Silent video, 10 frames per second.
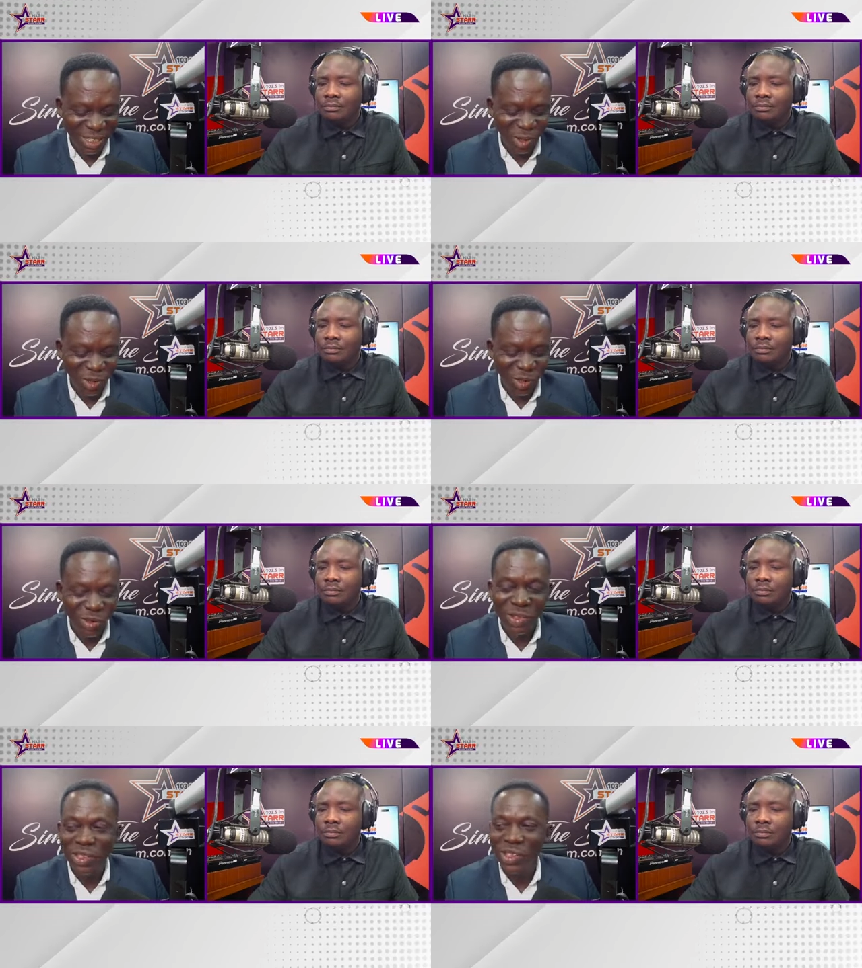Speaker 1: So. Mm -hmm
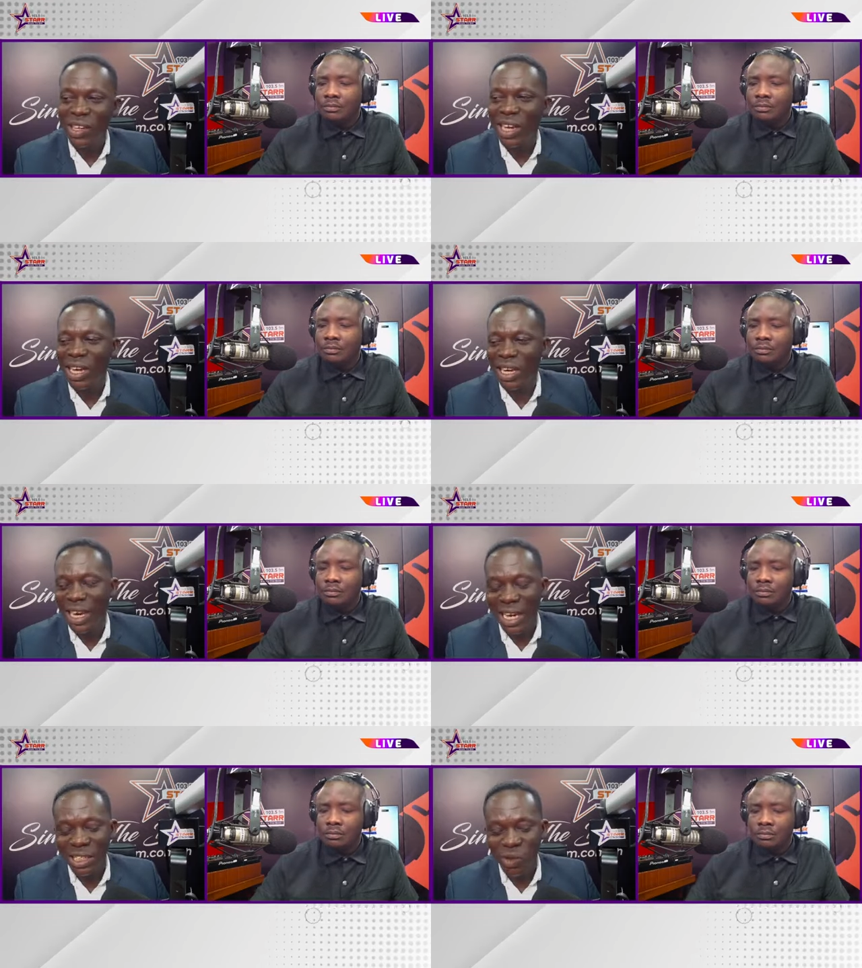at the
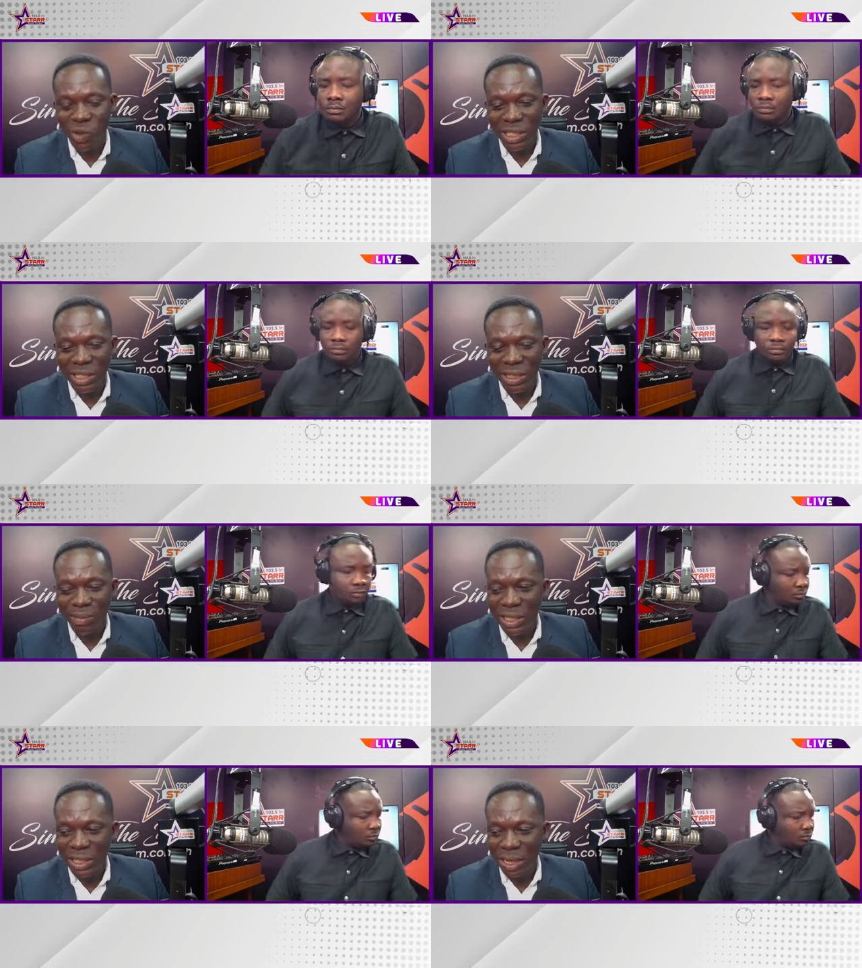last court sitting,
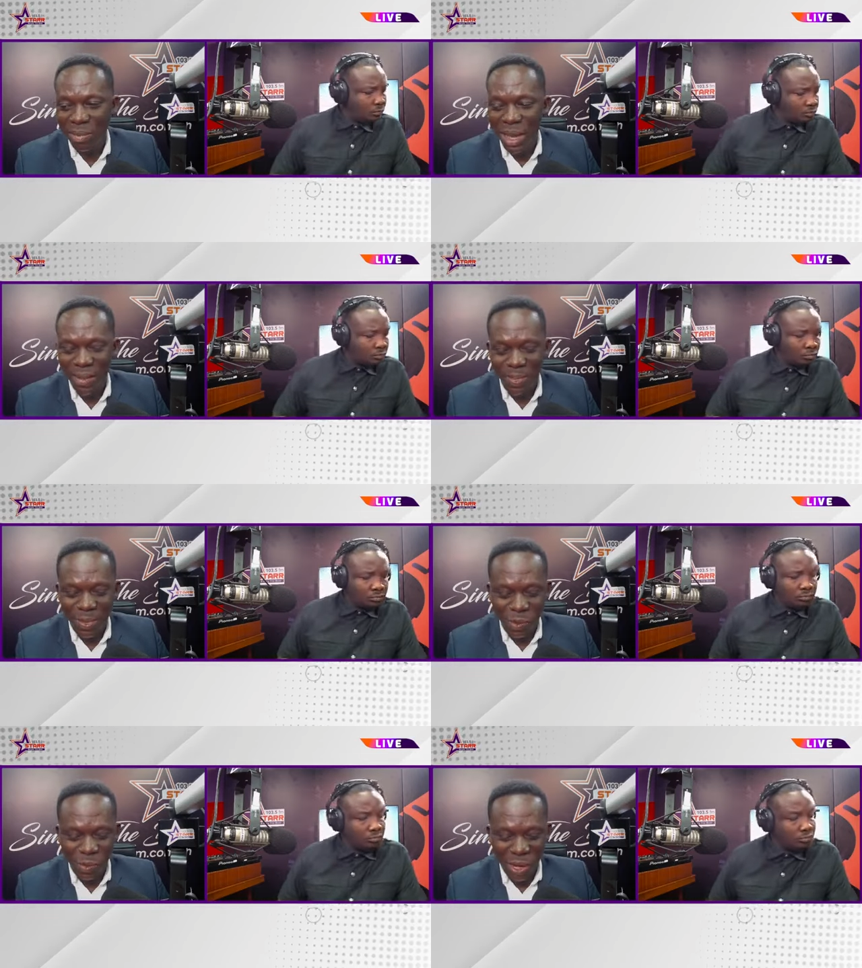Mr. Jakpa,
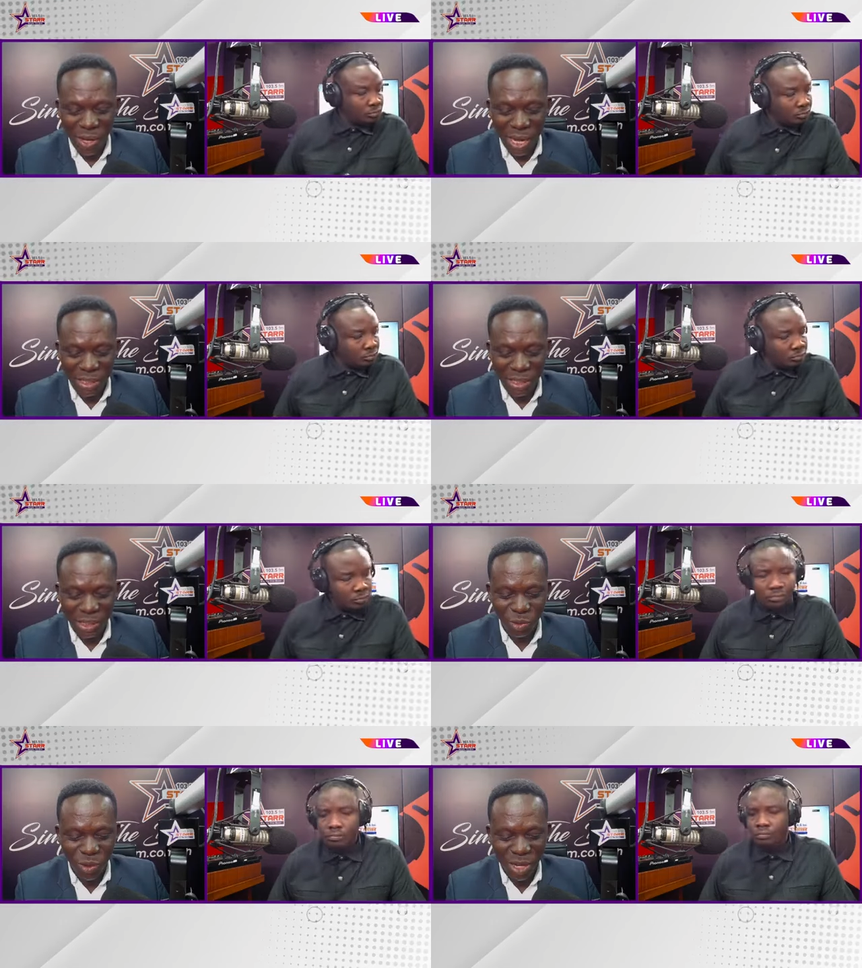or uh, as it
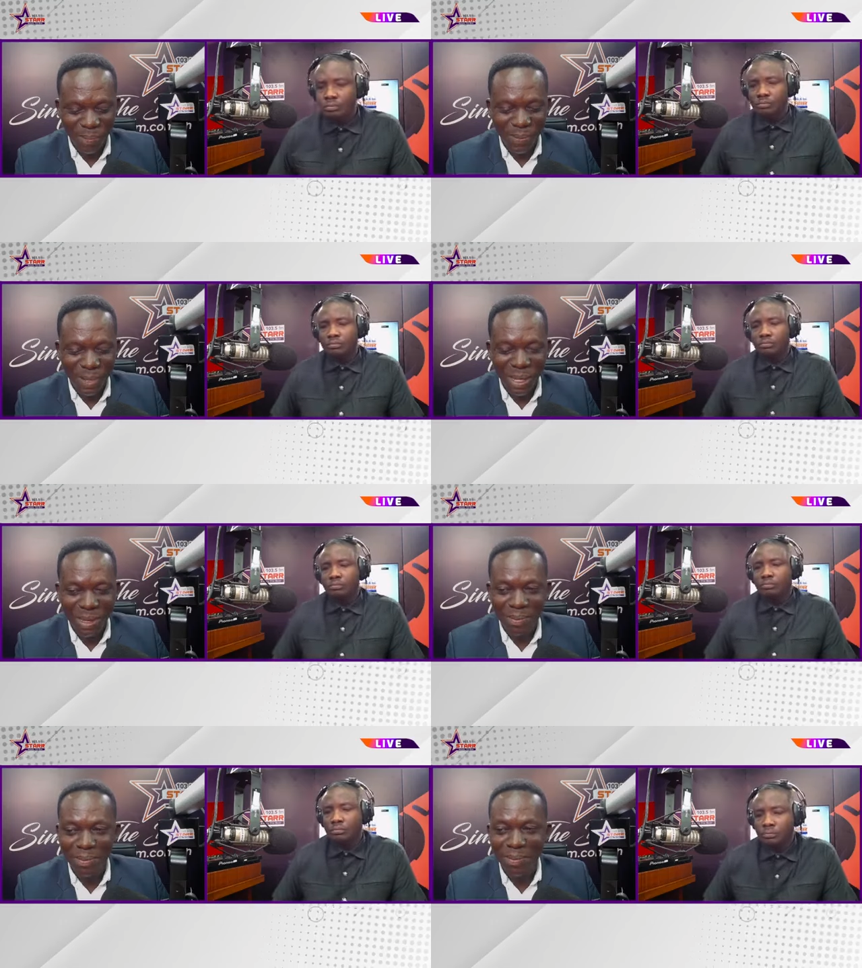were,
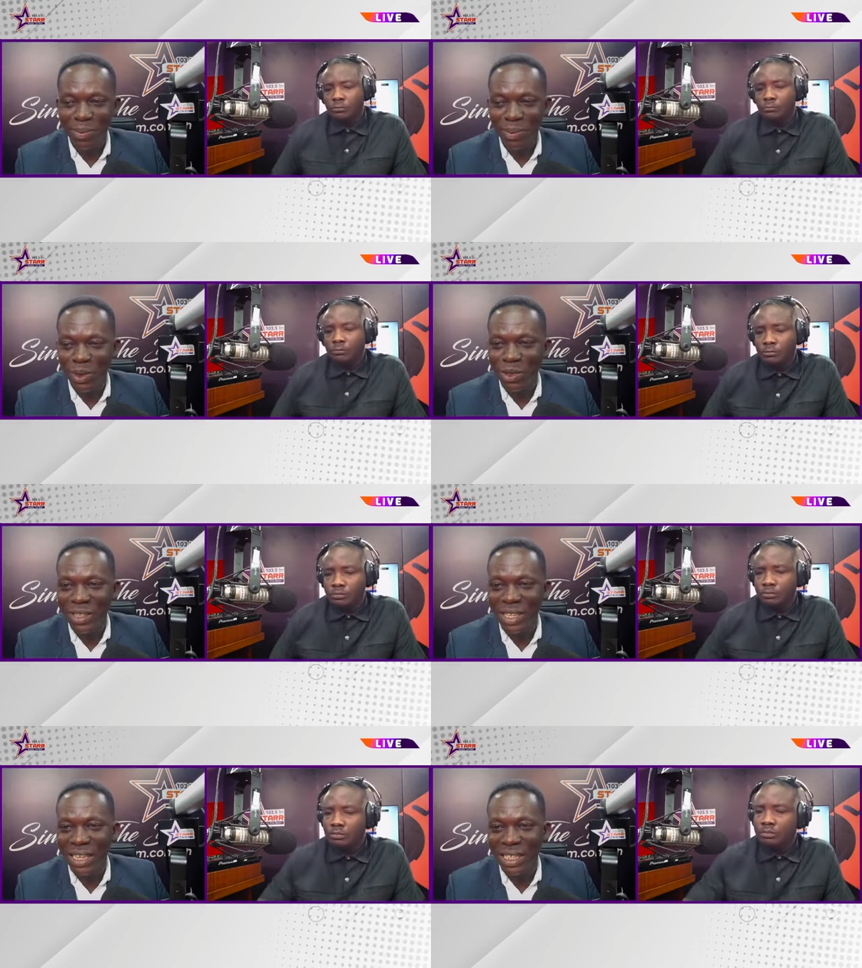um, brought to the
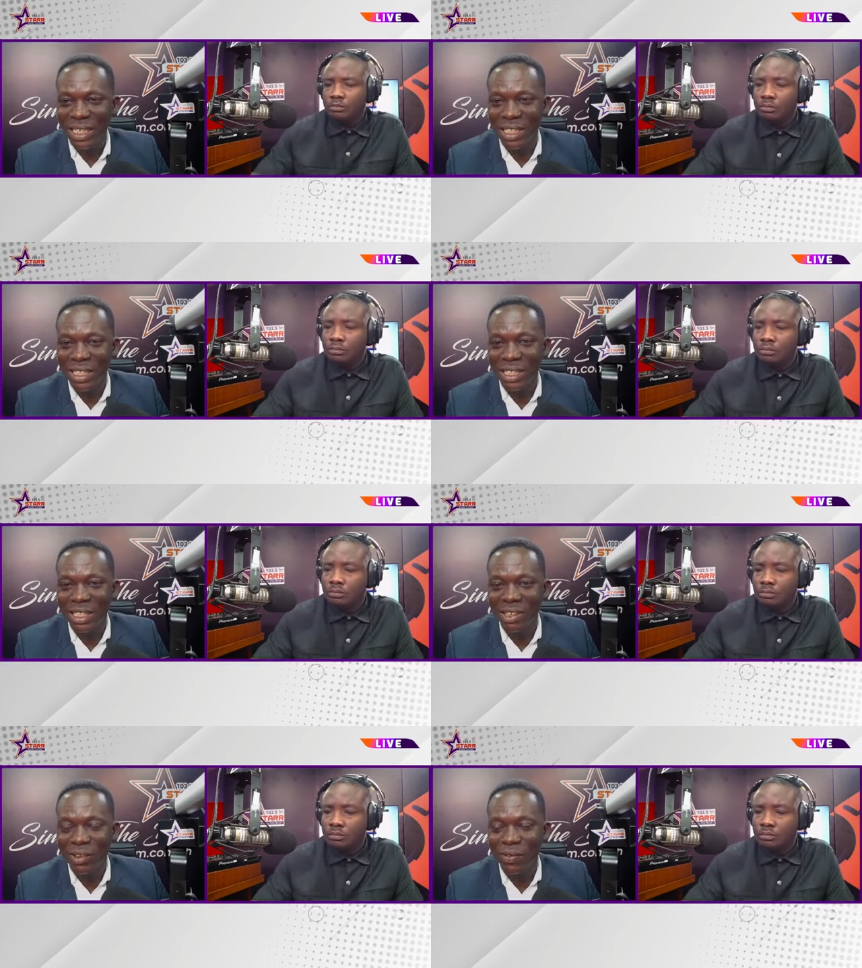attention
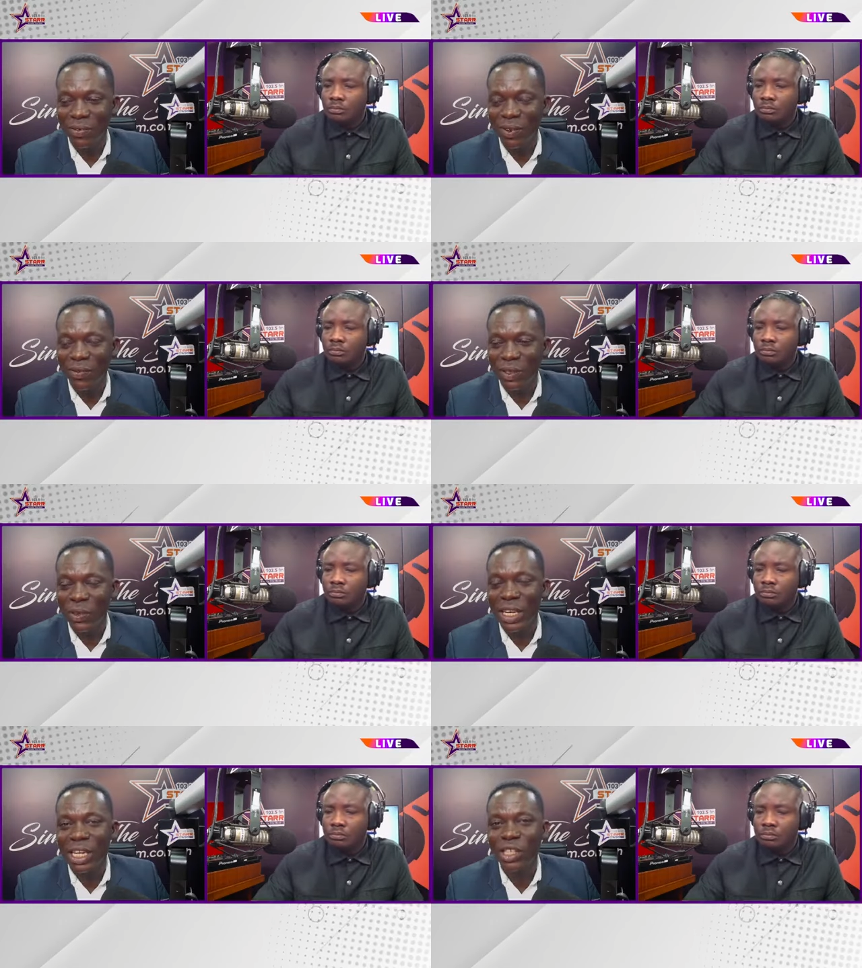of, of, you know,
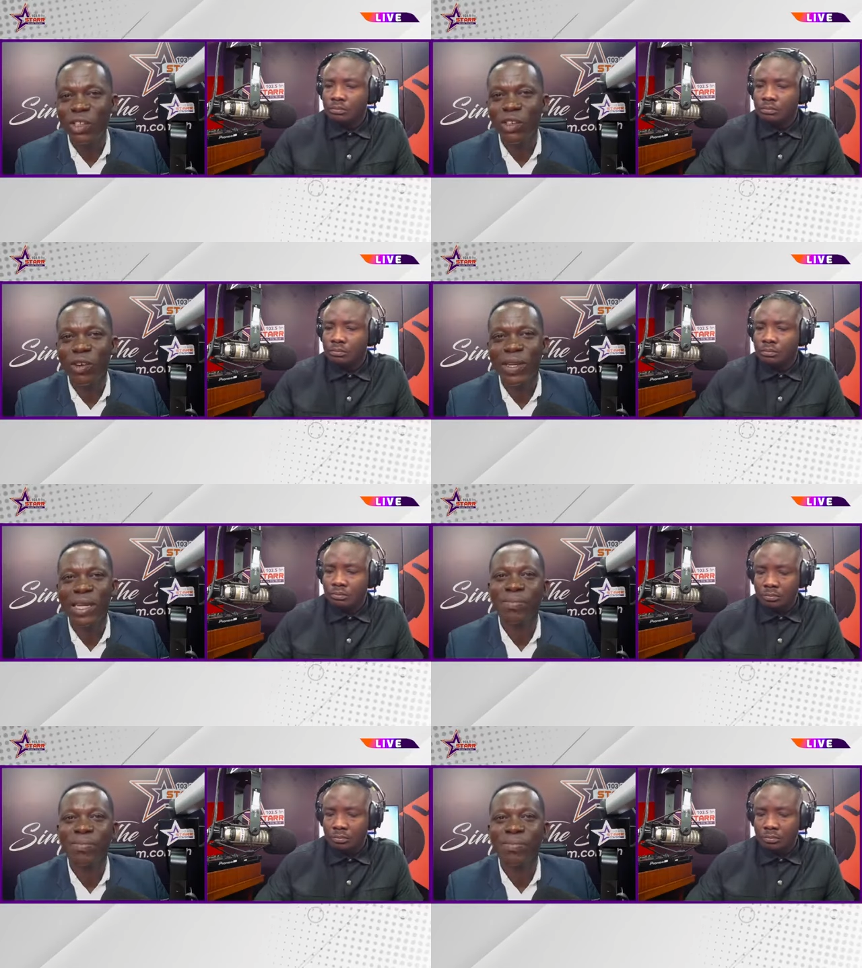the issue of the